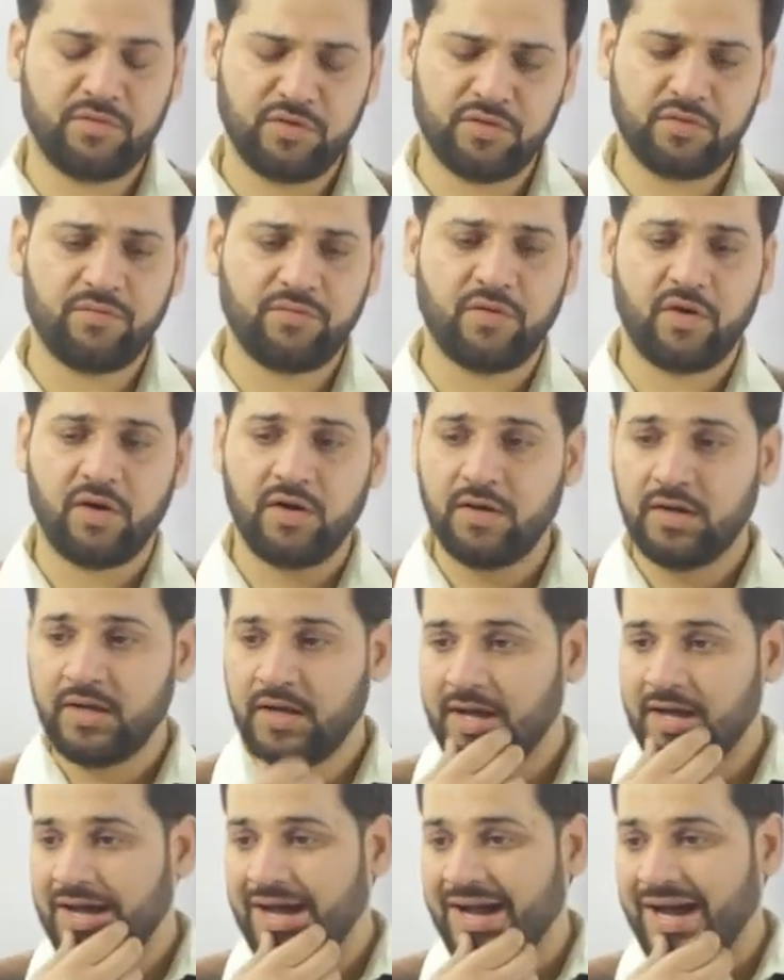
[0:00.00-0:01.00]
First of
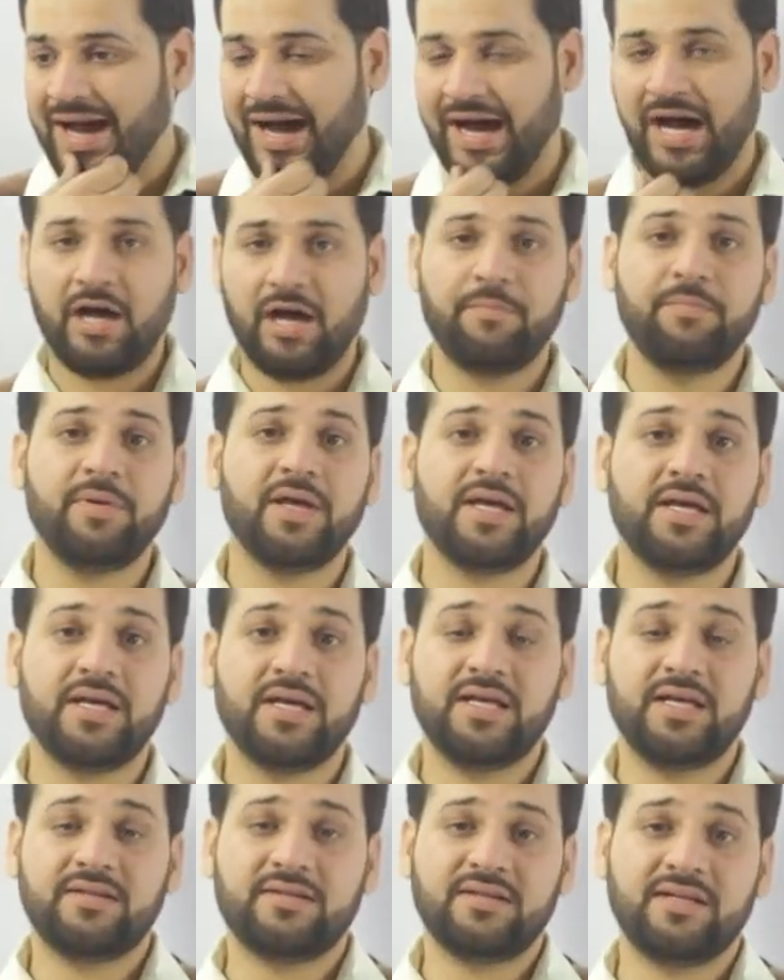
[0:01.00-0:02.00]
all,
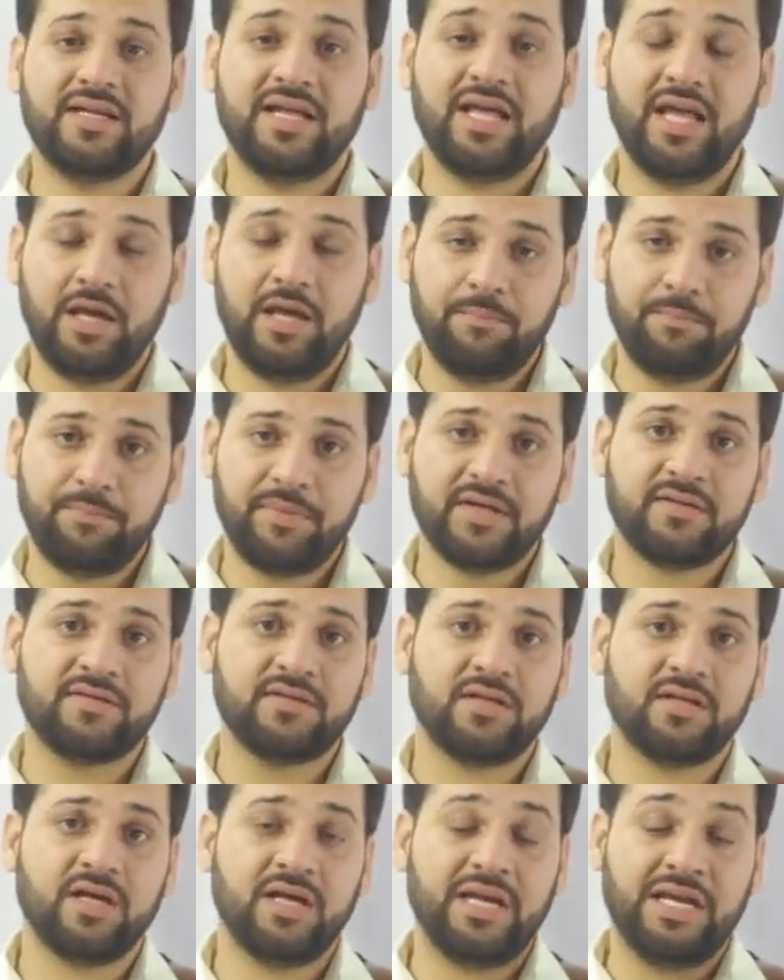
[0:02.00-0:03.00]
RBI is an
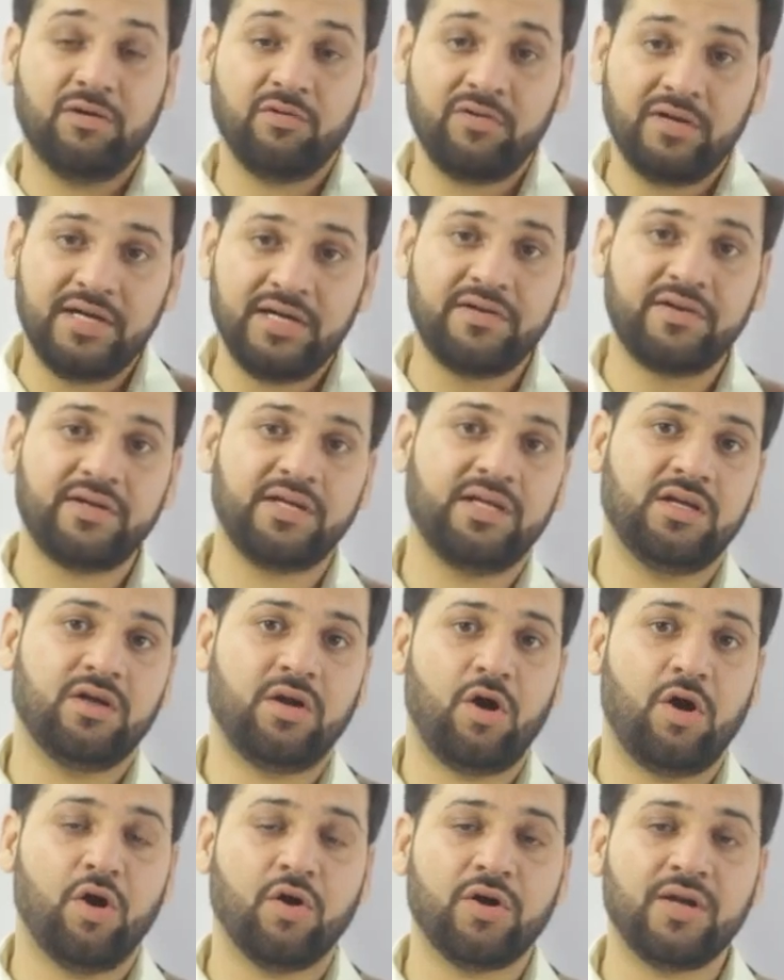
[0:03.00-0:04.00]
apex regulatory
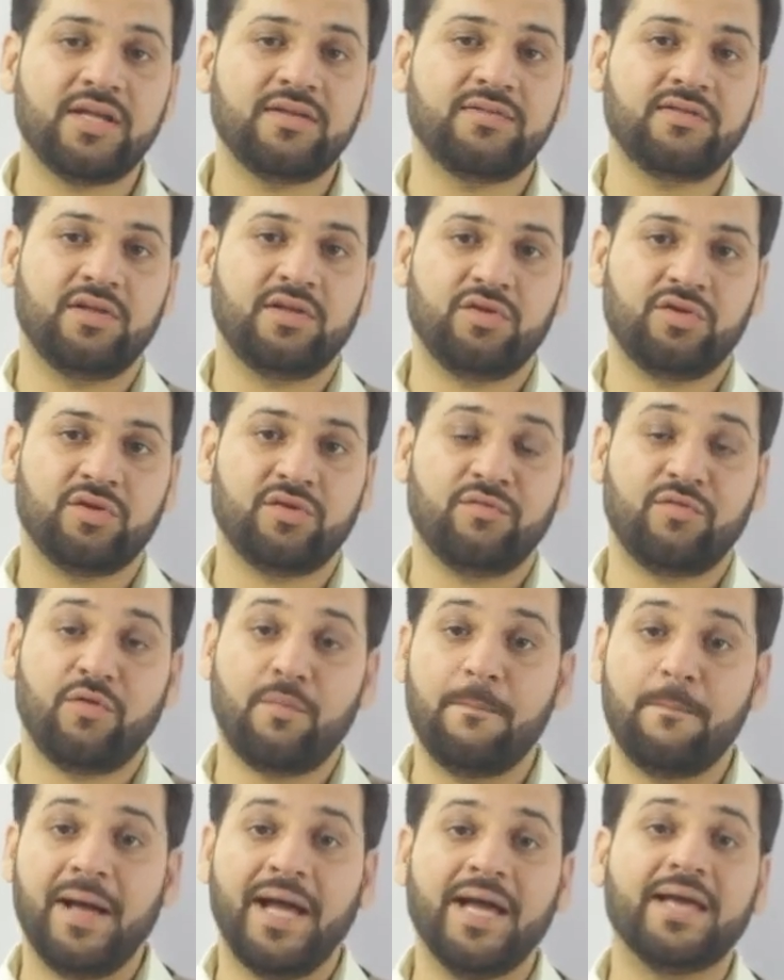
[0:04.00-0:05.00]
organization
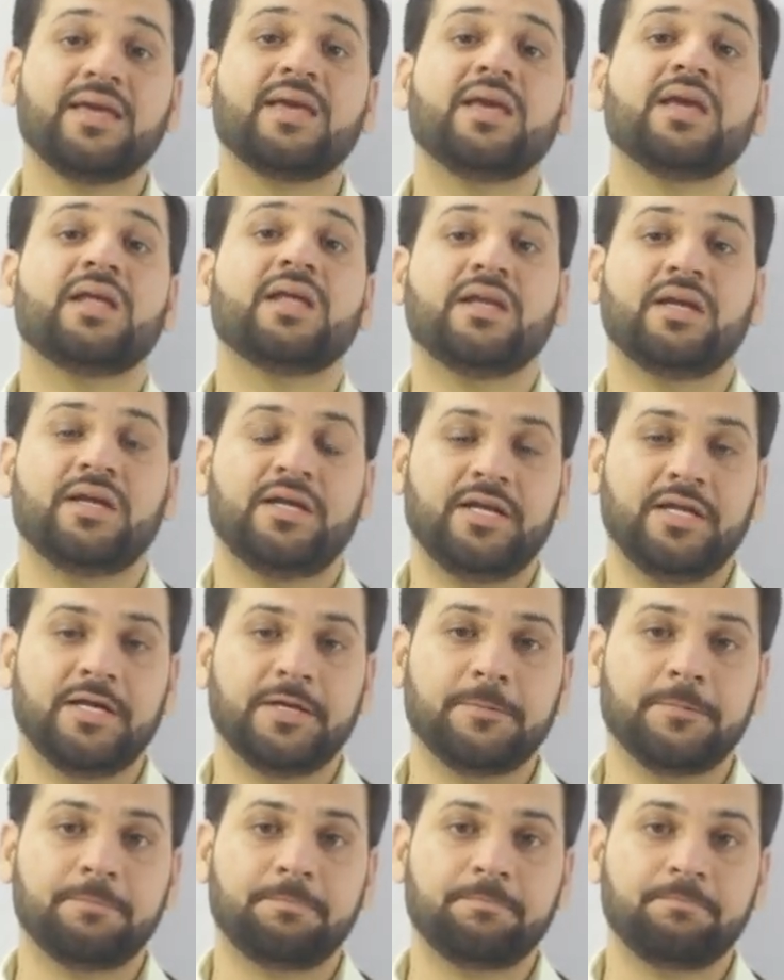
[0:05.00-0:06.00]
for banking in
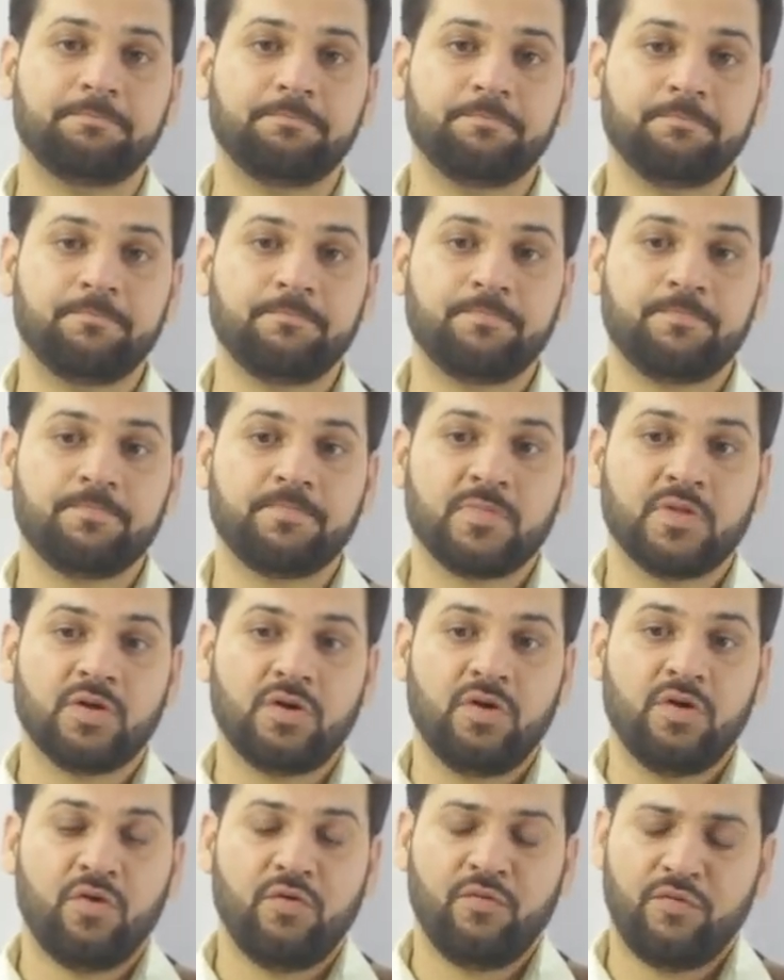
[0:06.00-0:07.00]
India.
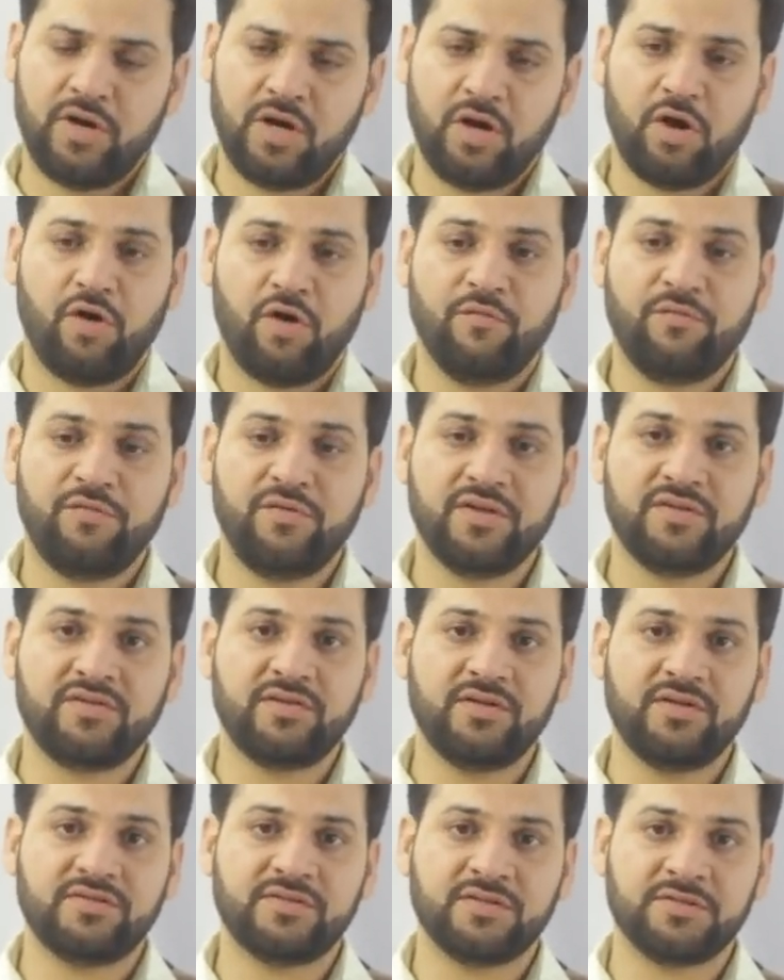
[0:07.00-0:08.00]
For an
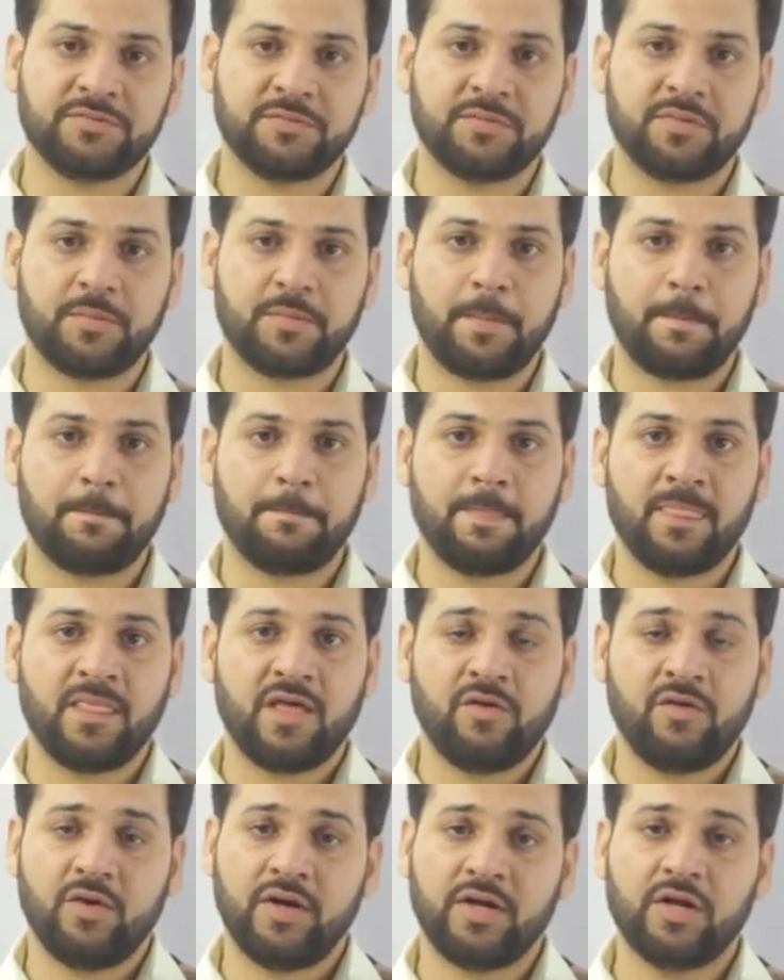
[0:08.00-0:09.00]
obvious reason,
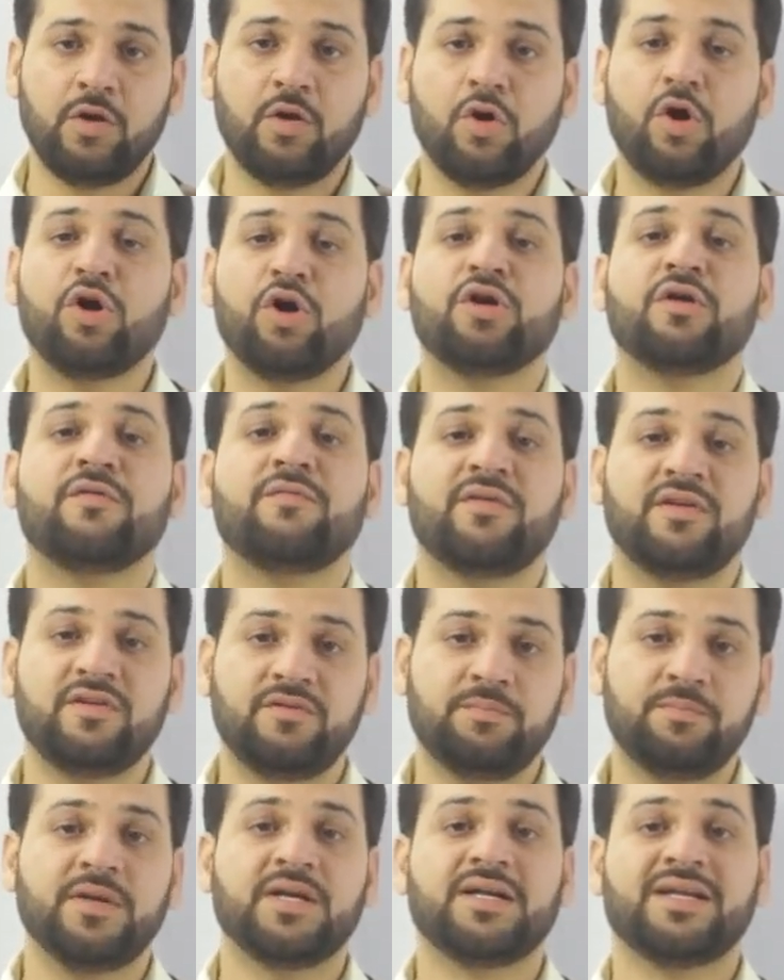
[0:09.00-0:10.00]
you get a lot of
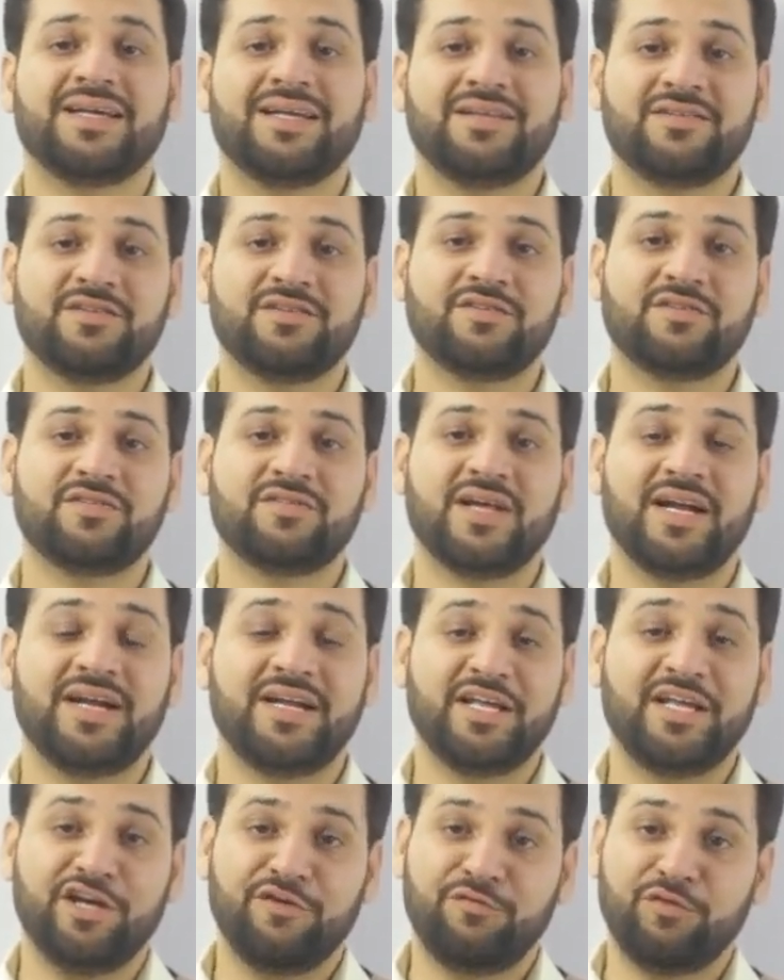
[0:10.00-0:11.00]
respect in the
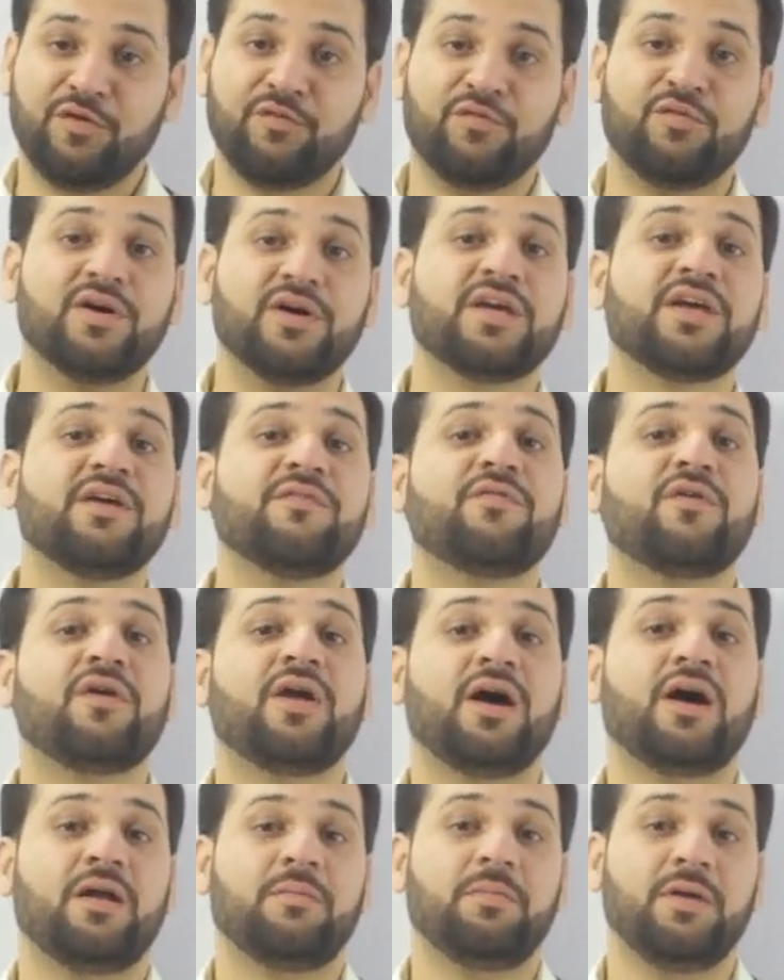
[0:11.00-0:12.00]
society if you're working for
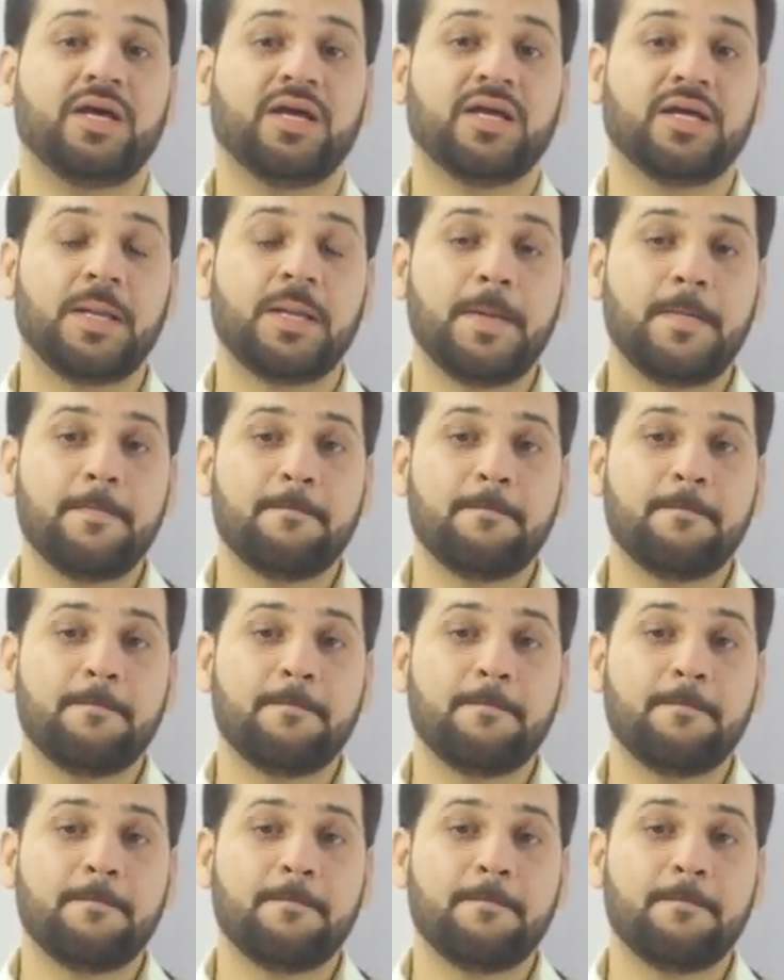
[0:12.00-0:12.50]
RBI.